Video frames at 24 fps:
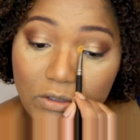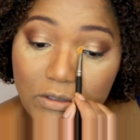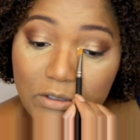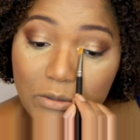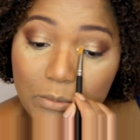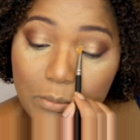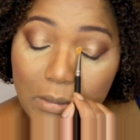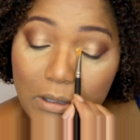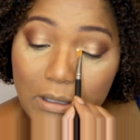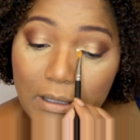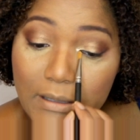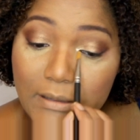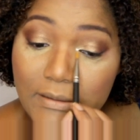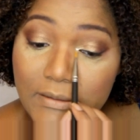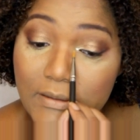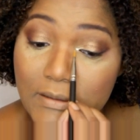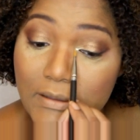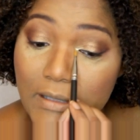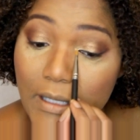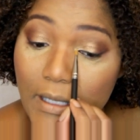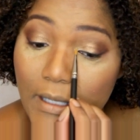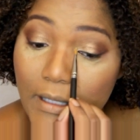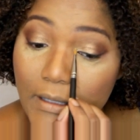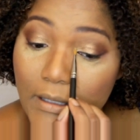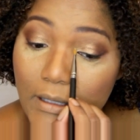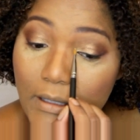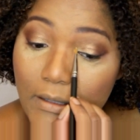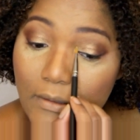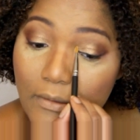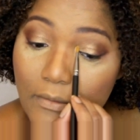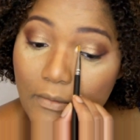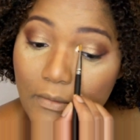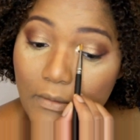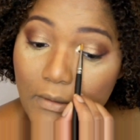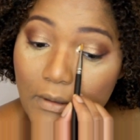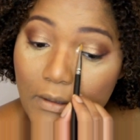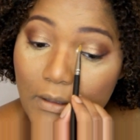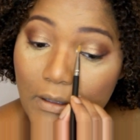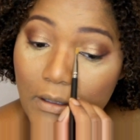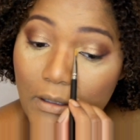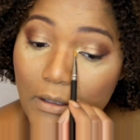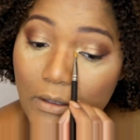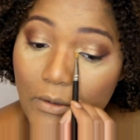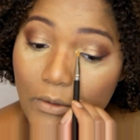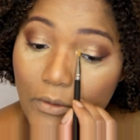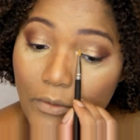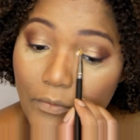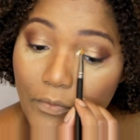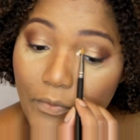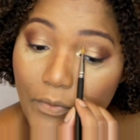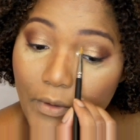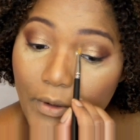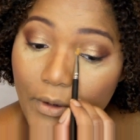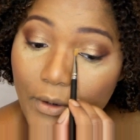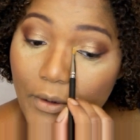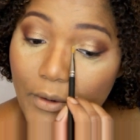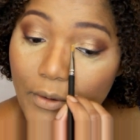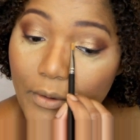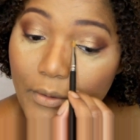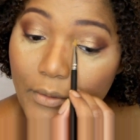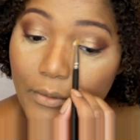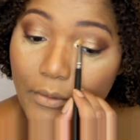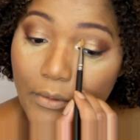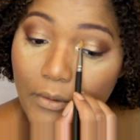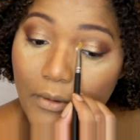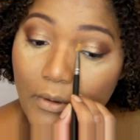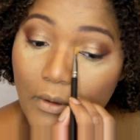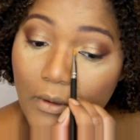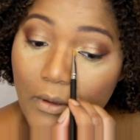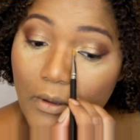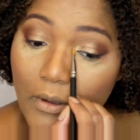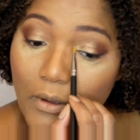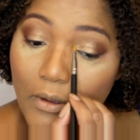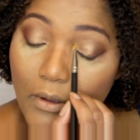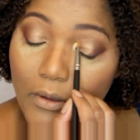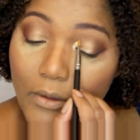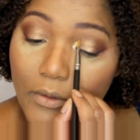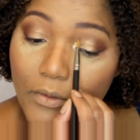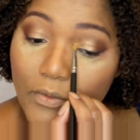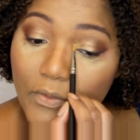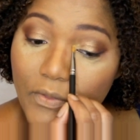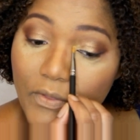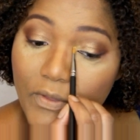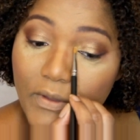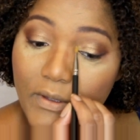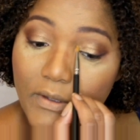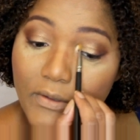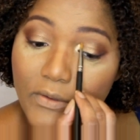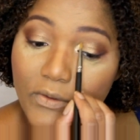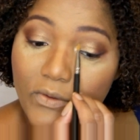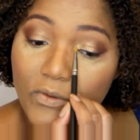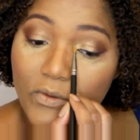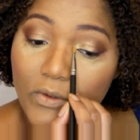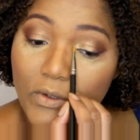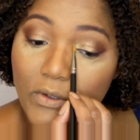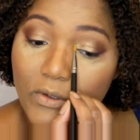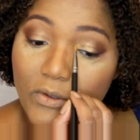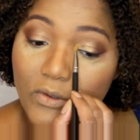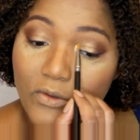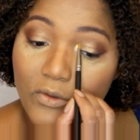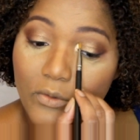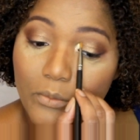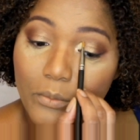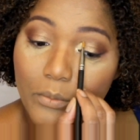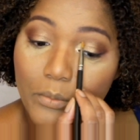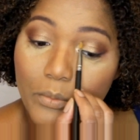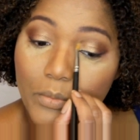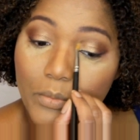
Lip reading: just place that in the inner third. This is